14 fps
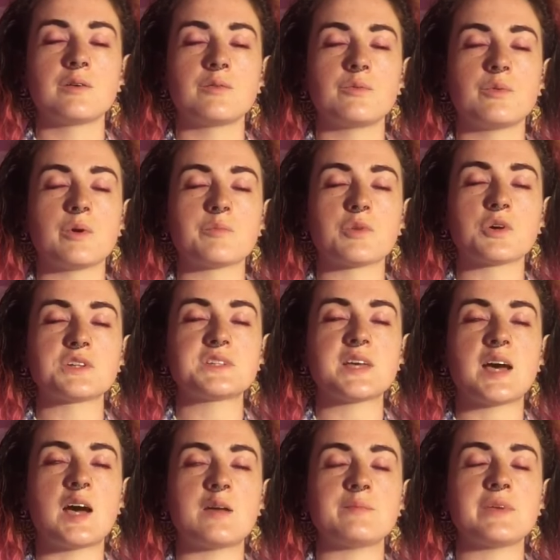One more
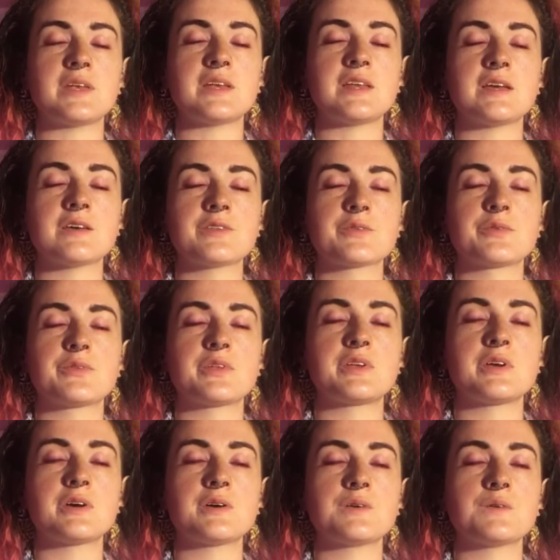time, inhale through the
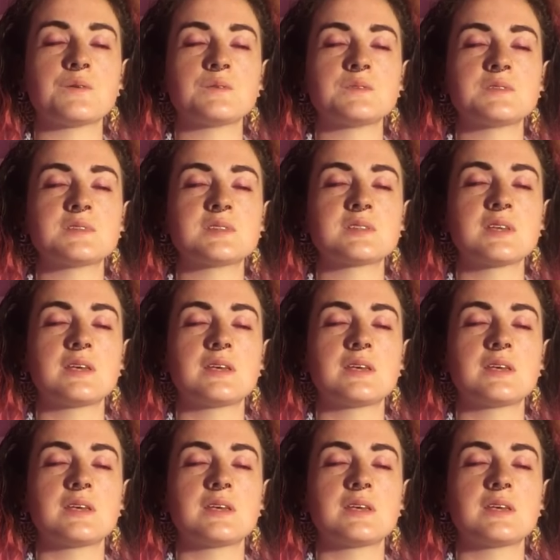nose,